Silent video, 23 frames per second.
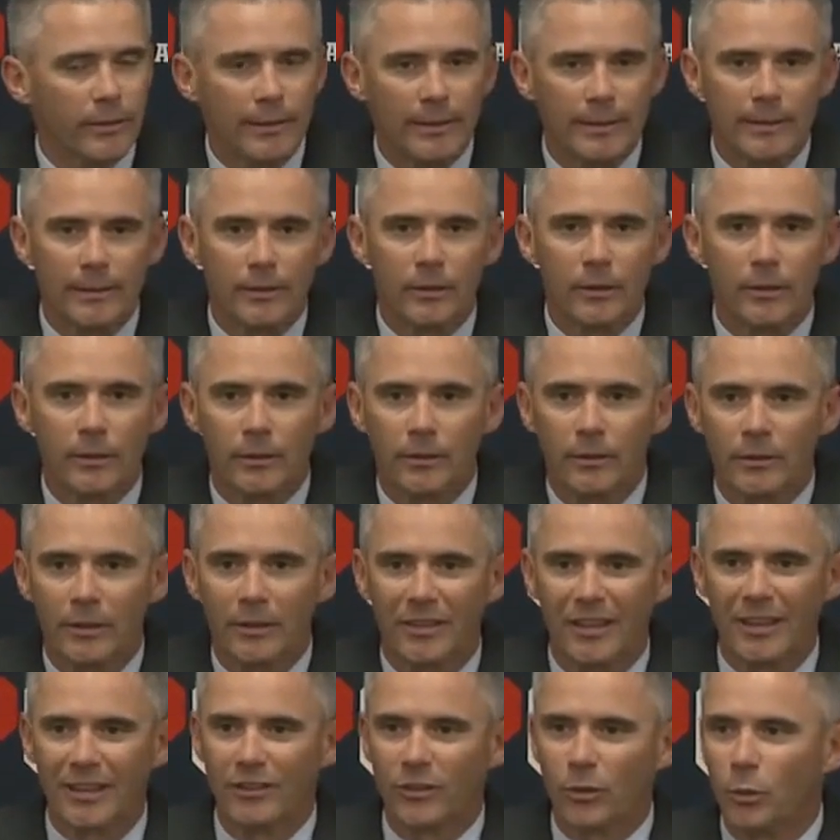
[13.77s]
Uh, the the
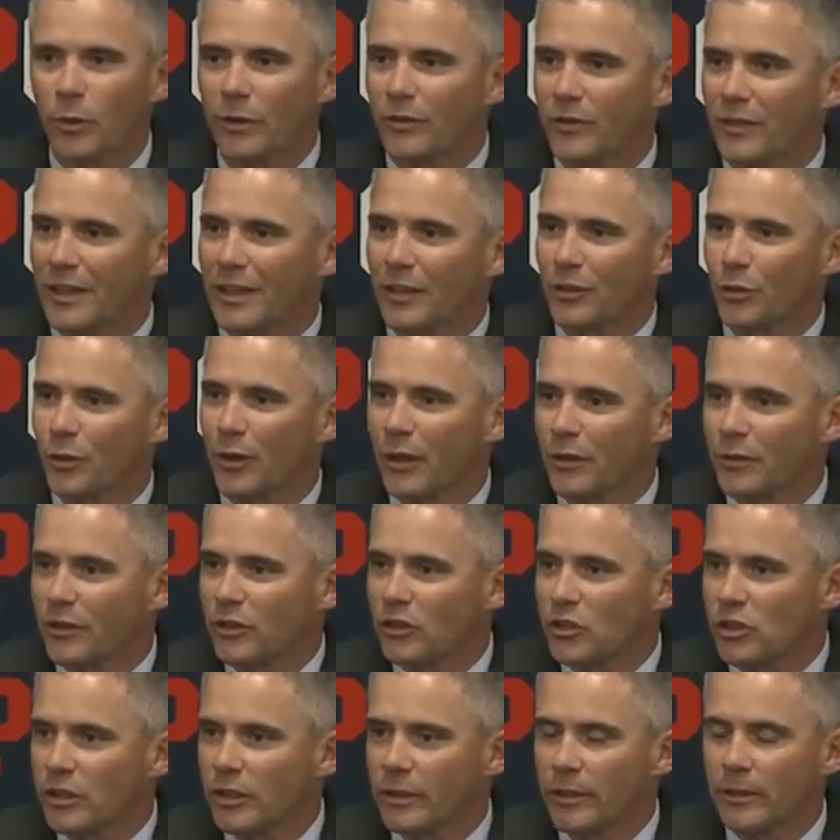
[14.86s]
things that we've seen throughout
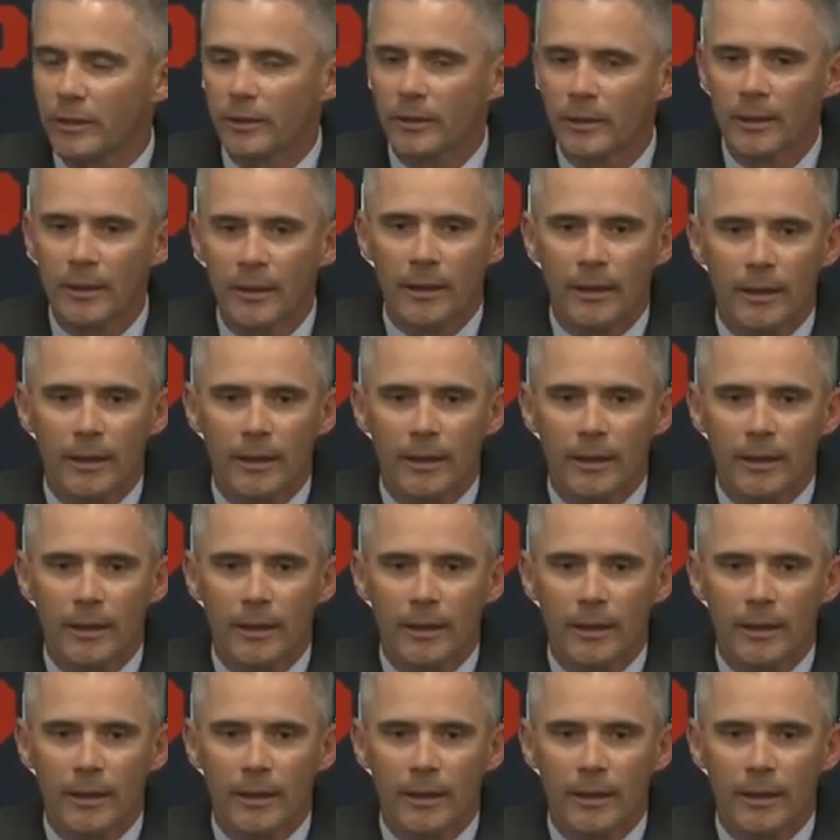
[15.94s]
this year,